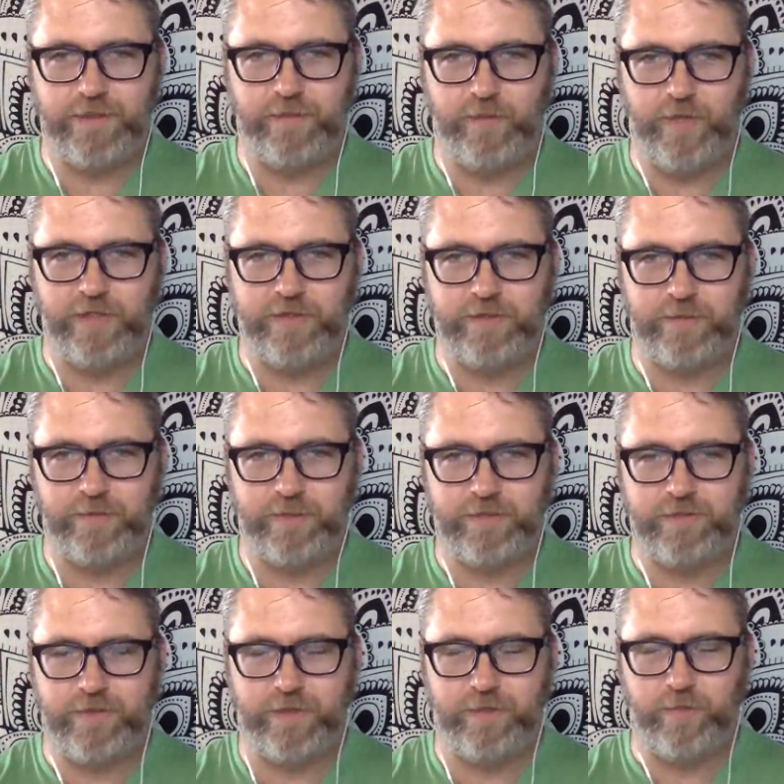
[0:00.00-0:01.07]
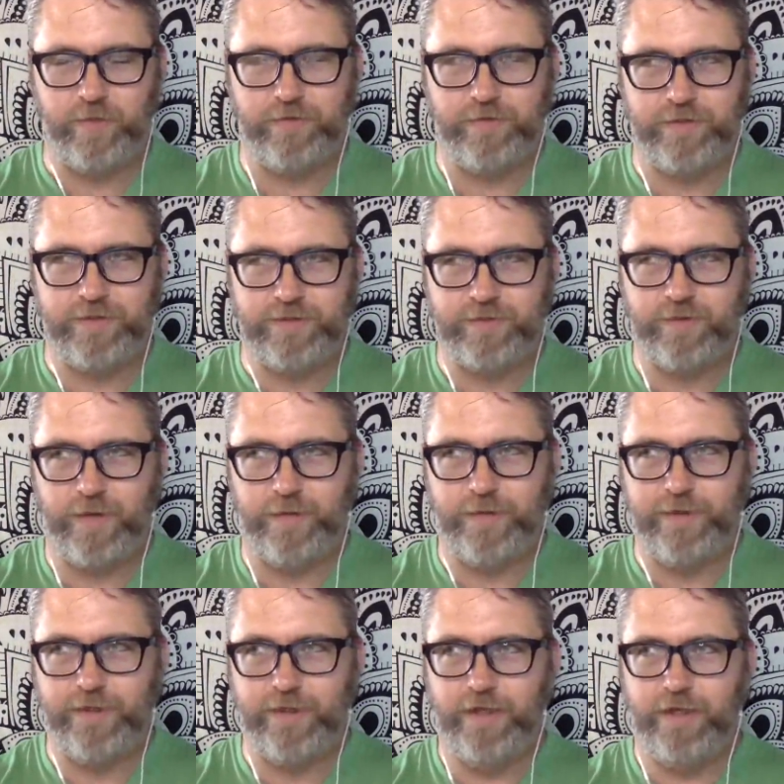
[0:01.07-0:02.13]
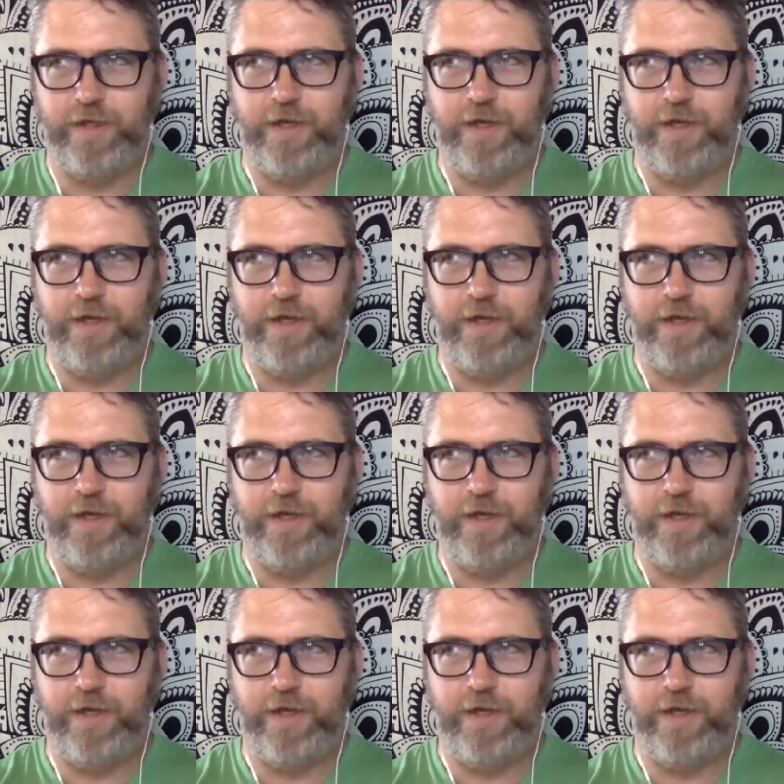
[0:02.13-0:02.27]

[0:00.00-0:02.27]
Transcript: on the page, so I'm going to try to briefly describe it.